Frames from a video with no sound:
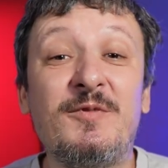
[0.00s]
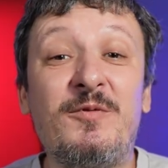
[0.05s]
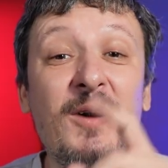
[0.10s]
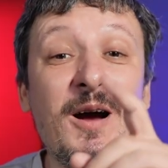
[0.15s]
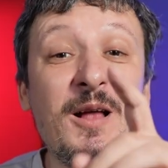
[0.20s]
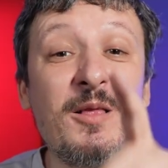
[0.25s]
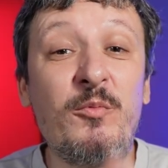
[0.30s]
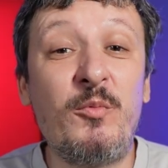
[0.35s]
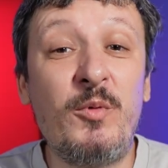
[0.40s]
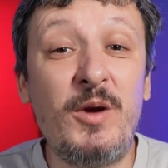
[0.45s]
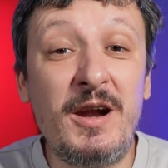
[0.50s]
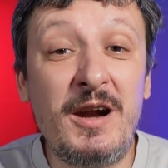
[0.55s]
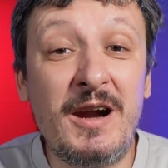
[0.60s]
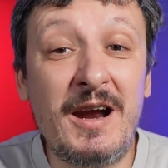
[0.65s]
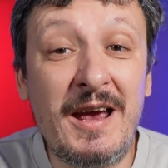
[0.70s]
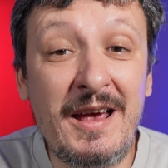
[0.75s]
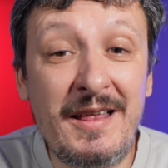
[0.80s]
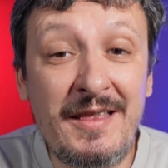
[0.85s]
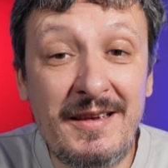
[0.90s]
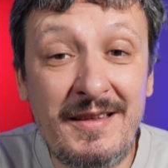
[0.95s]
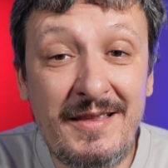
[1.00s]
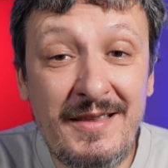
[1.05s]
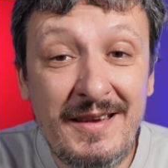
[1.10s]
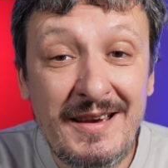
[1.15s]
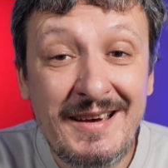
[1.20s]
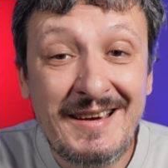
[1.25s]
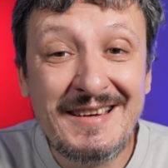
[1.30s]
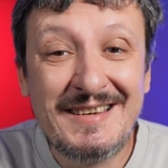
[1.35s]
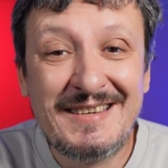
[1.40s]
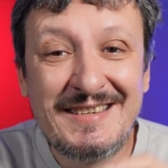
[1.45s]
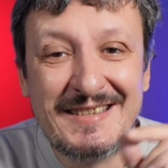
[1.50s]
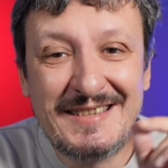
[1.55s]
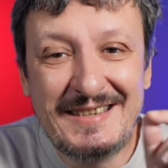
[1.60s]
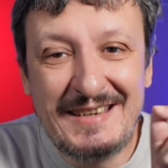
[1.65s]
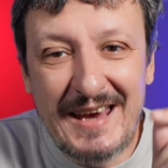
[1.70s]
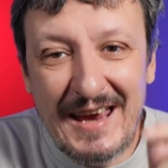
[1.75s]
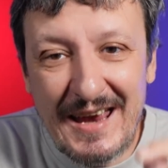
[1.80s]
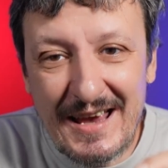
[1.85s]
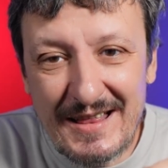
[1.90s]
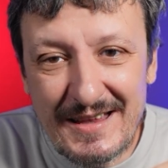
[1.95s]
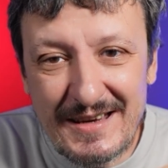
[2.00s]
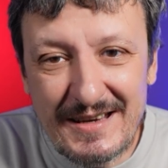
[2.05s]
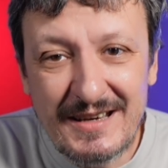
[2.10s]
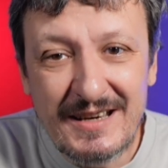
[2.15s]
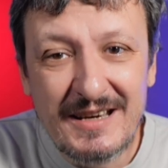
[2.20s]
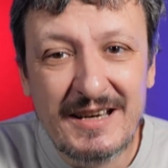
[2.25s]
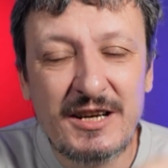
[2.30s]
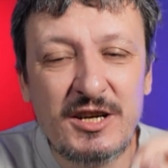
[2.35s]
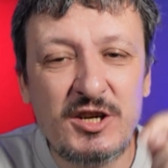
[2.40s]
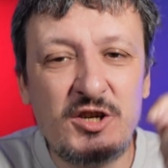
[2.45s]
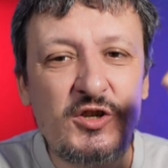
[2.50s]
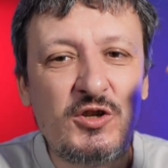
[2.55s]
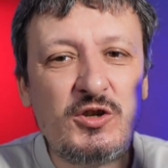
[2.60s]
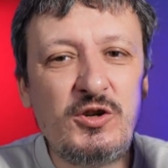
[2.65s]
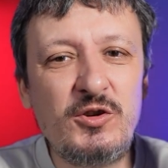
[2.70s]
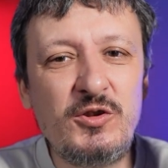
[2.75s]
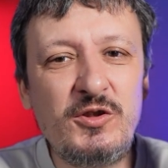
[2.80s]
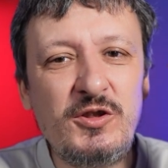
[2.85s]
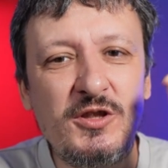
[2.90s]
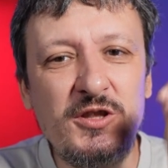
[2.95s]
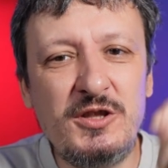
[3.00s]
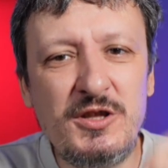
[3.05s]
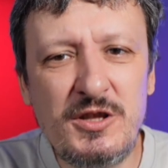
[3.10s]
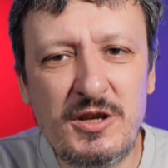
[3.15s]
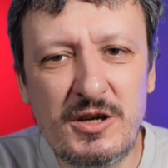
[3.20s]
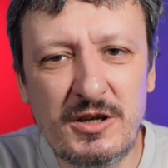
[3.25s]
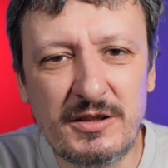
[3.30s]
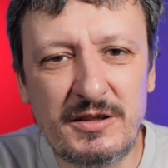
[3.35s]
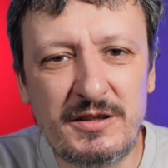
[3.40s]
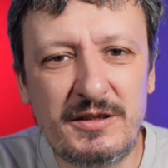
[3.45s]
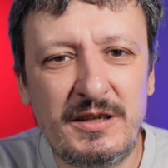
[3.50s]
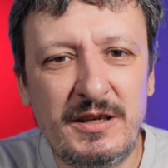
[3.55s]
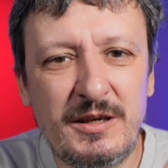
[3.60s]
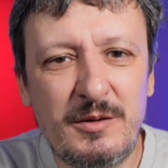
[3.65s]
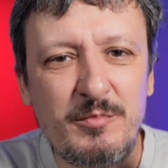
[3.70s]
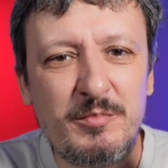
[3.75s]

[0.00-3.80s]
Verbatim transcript: while we're at it, scaling should not